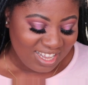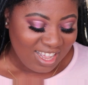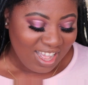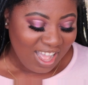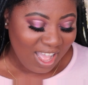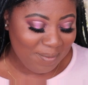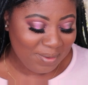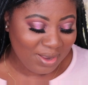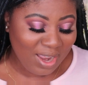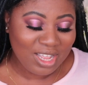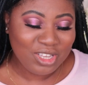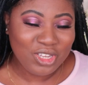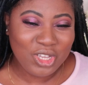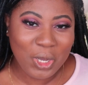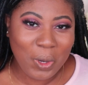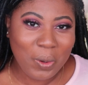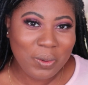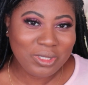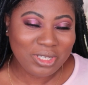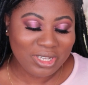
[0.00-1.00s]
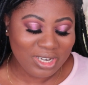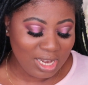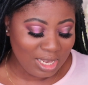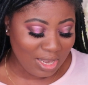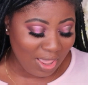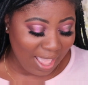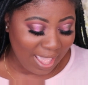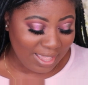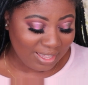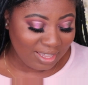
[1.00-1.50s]
I mean, I knew I was gonna
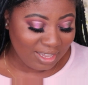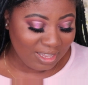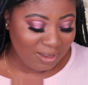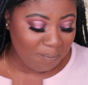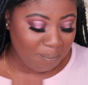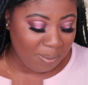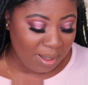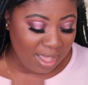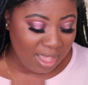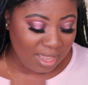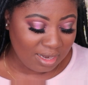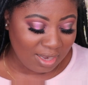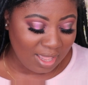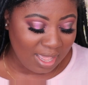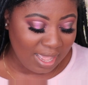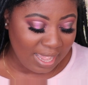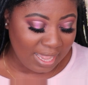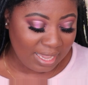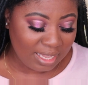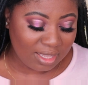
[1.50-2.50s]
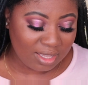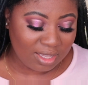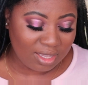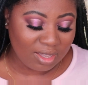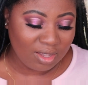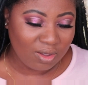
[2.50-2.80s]
like it, but like,